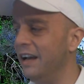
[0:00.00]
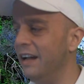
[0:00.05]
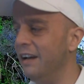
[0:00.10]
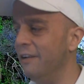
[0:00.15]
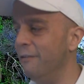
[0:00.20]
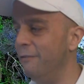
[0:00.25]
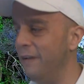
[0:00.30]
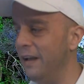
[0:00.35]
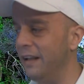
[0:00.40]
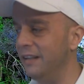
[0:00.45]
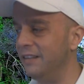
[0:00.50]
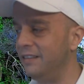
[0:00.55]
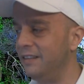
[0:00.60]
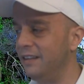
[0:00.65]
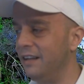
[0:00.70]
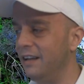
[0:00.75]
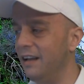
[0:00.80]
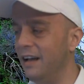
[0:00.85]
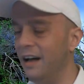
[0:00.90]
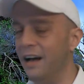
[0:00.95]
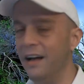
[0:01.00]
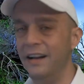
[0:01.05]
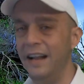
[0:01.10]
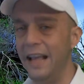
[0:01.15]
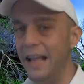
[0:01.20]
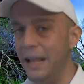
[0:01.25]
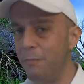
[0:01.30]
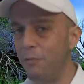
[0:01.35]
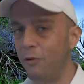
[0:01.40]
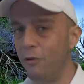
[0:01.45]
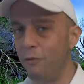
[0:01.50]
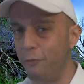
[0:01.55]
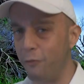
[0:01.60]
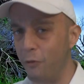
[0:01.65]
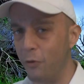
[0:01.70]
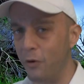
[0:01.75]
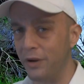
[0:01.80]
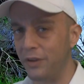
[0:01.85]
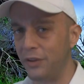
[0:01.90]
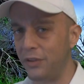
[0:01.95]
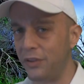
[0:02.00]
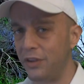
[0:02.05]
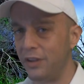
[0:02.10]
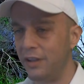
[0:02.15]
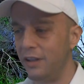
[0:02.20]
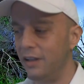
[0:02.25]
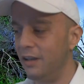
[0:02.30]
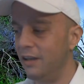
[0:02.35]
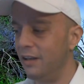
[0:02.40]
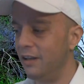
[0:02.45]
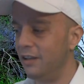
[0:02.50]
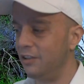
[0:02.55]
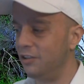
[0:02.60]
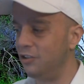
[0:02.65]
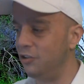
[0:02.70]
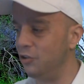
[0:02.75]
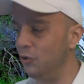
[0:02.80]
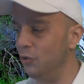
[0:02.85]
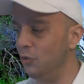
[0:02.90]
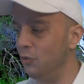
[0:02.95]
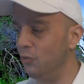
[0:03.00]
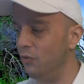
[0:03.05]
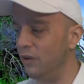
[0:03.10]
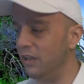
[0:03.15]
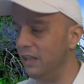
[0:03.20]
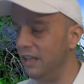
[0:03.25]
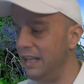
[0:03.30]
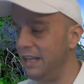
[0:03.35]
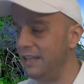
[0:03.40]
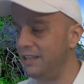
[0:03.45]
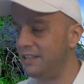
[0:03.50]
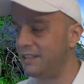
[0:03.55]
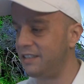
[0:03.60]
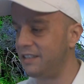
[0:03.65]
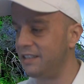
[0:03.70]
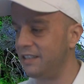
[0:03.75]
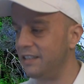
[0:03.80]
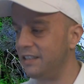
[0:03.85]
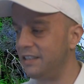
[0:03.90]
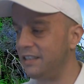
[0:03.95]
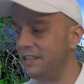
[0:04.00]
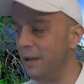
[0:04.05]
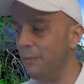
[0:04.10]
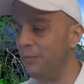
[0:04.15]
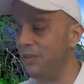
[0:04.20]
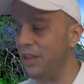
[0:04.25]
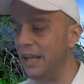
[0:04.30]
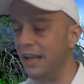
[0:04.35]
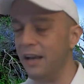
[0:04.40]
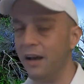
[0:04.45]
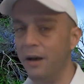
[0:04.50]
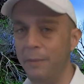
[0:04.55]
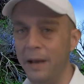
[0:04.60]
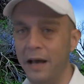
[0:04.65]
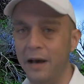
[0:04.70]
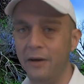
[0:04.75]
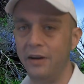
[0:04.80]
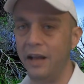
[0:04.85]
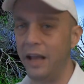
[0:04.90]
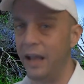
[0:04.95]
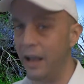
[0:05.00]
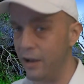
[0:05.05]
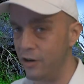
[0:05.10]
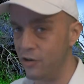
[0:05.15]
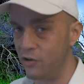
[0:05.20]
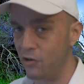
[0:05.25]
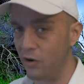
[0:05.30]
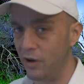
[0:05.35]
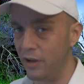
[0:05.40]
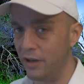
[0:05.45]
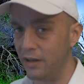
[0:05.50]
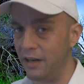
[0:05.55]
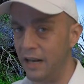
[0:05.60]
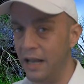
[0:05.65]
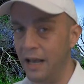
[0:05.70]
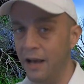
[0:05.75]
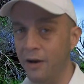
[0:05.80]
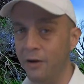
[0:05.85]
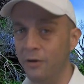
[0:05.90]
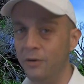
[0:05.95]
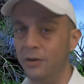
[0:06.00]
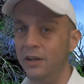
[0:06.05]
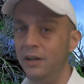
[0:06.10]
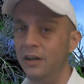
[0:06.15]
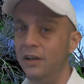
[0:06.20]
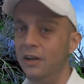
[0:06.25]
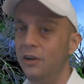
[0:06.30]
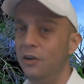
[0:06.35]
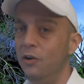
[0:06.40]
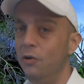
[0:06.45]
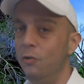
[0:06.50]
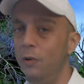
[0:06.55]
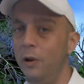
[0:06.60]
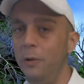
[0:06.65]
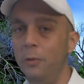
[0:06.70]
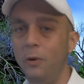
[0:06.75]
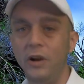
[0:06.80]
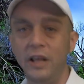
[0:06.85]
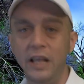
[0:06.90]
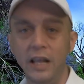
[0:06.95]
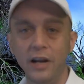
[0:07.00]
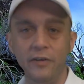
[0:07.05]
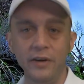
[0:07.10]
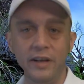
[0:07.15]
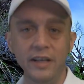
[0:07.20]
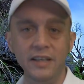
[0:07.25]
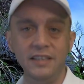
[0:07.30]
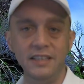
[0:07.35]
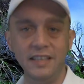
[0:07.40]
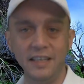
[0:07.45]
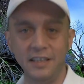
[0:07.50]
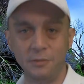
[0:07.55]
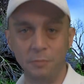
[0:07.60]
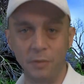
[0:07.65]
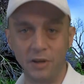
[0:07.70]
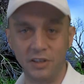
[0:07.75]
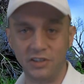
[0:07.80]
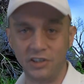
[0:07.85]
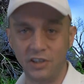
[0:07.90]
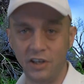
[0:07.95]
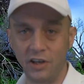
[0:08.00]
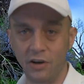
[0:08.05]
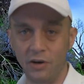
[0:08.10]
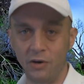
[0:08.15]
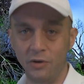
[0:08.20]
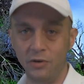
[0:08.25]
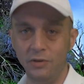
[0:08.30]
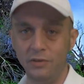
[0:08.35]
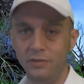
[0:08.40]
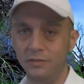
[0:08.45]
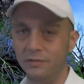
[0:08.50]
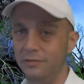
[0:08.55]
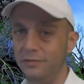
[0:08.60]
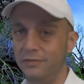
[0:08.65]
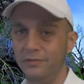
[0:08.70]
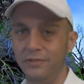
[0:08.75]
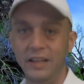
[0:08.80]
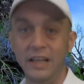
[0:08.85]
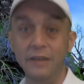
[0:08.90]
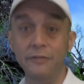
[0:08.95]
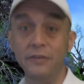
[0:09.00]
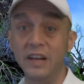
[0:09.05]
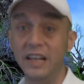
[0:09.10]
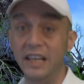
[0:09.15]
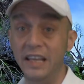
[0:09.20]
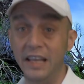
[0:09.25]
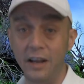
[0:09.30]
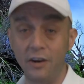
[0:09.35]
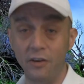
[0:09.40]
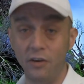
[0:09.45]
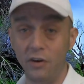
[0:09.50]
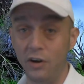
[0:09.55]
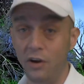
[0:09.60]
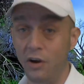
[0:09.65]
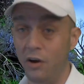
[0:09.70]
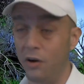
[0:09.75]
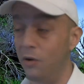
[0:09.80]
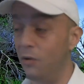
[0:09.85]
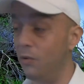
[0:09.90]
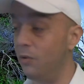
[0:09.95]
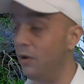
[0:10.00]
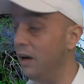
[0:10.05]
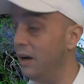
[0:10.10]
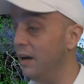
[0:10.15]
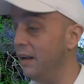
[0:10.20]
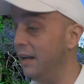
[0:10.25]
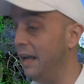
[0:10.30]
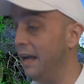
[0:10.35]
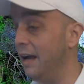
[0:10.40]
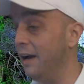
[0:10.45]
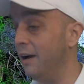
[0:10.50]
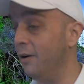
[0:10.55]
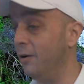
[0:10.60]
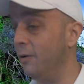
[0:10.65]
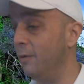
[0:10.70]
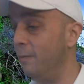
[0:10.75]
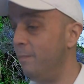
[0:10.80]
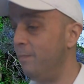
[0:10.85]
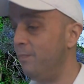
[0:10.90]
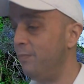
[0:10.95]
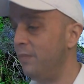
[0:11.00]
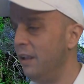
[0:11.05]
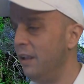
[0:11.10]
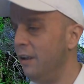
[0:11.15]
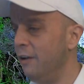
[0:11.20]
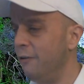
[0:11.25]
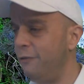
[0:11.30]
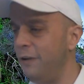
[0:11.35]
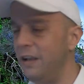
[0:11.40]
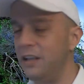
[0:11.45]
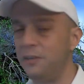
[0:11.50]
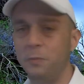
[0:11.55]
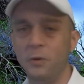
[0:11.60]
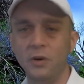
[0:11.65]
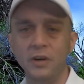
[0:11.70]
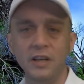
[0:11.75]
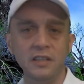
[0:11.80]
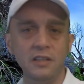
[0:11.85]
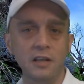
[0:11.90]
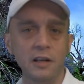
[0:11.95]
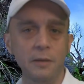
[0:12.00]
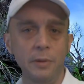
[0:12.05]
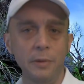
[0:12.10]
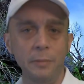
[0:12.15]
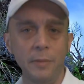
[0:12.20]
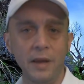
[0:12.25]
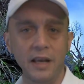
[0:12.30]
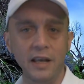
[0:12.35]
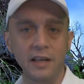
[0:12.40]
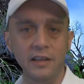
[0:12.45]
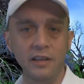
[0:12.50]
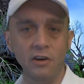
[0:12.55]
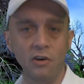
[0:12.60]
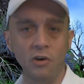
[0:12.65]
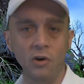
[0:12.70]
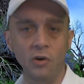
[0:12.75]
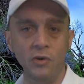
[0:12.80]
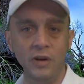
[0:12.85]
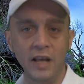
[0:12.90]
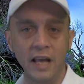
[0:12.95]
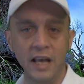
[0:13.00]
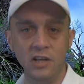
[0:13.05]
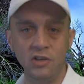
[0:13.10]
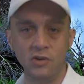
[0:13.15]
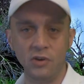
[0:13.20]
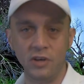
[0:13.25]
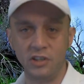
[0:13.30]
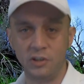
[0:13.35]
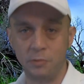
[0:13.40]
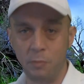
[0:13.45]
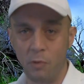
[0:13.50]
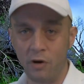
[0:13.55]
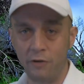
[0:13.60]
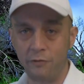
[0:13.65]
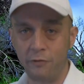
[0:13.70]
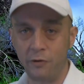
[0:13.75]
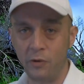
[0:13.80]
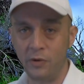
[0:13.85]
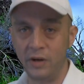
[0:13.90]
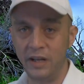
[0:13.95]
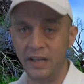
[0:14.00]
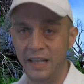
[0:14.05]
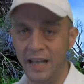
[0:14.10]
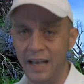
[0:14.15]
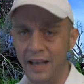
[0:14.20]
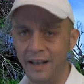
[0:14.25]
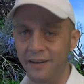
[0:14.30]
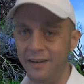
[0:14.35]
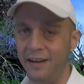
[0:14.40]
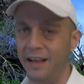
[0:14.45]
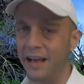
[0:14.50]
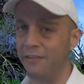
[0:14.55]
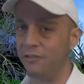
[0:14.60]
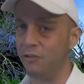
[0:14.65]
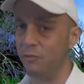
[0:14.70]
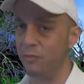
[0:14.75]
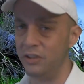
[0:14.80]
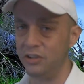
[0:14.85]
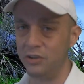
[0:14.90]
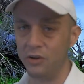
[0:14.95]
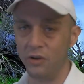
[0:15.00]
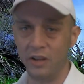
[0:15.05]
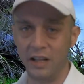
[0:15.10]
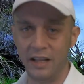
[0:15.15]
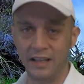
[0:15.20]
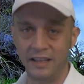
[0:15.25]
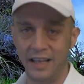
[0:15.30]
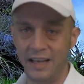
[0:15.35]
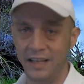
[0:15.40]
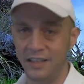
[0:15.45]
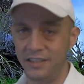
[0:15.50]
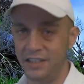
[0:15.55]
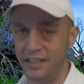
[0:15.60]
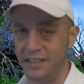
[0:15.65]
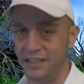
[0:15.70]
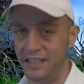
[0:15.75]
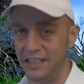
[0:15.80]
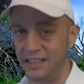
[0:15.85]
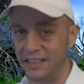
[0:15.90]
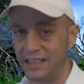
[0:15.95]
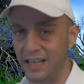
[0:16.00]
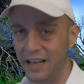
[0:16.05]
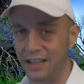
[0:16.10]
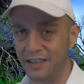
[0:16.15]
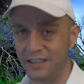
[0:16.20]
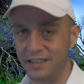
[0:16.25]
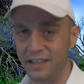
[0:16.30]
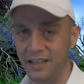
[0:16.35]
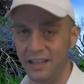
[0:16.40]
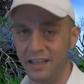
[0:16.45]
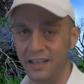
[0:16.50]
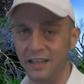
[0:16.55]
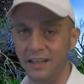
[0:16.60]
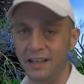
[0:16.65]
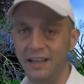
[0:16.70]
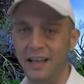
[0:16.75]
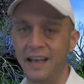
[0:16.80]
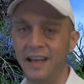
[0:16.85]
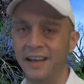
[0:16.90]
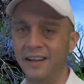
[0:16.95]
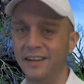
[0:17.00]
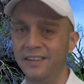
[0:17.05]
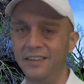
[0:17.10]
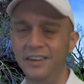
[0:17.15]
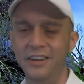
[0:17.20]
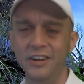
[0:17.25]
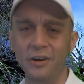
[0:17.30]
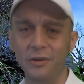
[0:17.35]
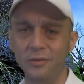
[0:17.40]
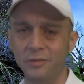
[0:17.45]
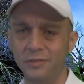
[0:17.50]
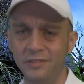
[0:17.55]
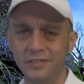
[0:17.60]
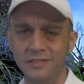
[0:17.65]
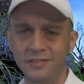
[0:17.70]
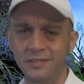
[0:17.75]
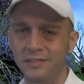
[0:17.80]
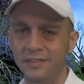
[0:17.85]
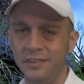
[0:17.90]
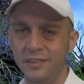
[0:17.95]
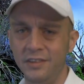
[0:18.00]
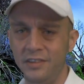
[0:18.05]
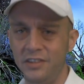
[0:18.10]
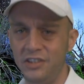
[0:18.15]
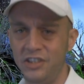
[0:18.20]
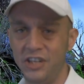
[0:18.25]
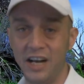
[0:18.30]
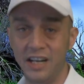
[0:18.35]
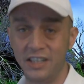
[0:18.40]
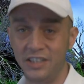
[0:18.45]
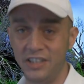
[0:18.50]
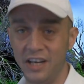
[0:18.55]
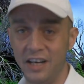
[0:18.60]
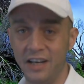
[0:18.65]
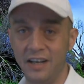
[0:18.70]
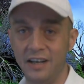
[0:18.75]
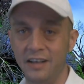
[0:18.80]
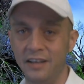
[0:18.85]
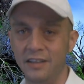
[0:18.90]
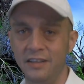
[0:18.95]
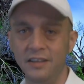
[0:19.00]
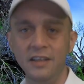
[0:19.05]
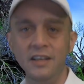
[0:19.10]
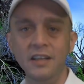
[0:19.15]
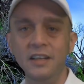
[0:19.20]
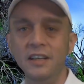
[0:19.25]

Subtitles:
an event on April 4th to release something about Android. Now, we were hearing 6 months ago, even a year ago, on how Facebook is going to be making their own Android smartphone again, after we saw like the HTC Salsa and, you know, Cha-Cha and